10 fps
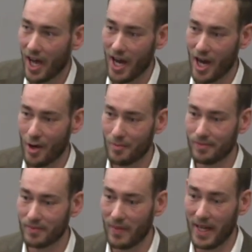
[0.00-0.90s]

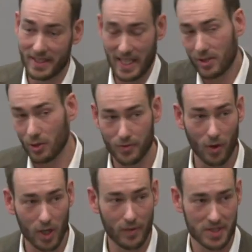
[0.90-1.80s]
And that goes for
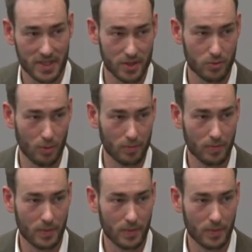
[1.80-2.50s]
all of us in this room.